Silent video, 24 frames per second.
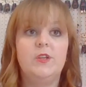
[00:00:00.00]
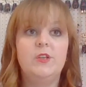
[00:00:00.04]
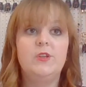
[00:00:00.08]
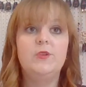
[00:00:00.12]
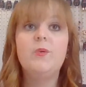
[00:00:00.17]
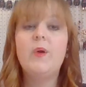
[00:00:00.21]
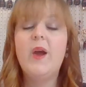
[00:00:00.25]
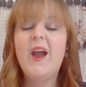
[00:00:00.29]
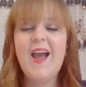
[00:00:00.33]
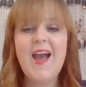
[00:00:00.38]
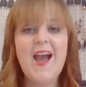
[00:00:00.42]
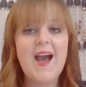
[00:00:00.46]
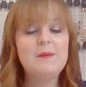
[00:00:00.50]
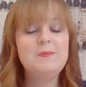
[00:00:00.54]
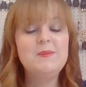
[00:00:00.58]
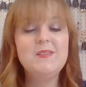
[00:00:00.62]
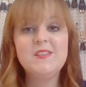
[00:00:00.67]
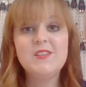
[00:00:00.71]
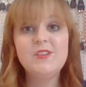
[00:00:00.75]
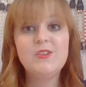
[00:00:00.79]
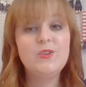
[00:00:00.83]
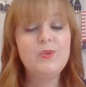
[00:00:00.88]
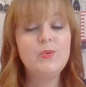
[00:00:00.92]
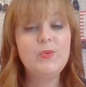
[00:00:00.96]
You're
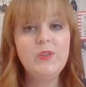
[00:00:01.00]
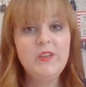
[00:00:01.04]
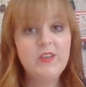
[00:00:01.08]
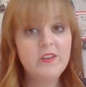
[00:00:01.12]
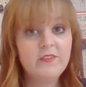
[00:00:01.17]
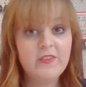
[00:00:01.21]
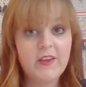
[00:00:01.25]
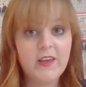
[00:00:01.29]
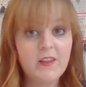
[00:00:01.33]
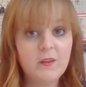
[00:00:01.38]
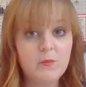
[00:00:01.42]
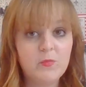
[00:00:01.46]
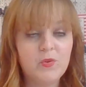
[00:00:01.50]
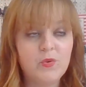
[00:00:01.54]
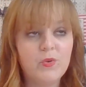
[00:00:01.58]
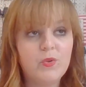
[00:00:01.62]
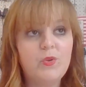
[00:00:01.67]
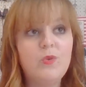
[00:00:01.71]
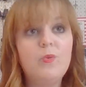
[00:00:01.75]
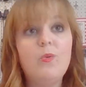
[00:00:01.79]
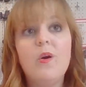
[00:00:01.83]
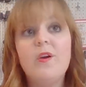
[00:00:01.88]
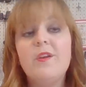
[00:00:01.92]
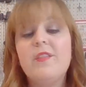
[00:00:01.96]
absolutely available.
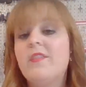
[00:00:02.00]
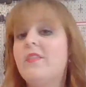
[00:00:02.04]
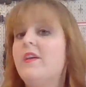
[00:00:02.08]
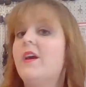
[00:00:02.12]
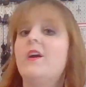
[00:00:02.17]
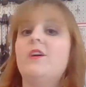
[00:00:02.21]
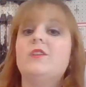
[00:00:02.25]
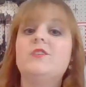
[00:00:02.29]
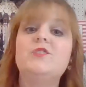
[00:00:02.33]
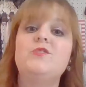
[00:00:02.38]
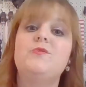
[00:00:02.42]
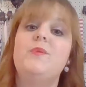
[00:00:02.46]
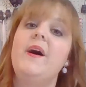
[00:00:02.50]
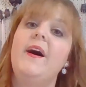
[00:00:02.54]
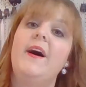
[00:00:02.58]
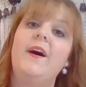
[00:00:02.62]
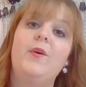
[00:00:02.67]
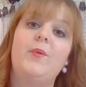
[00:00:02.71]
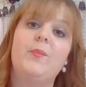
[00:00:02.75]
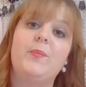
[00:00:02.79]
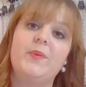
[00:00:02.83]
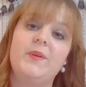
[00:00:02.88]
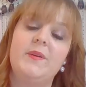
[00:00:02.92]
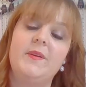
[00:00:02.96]
You are there to
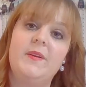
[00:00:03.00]
help.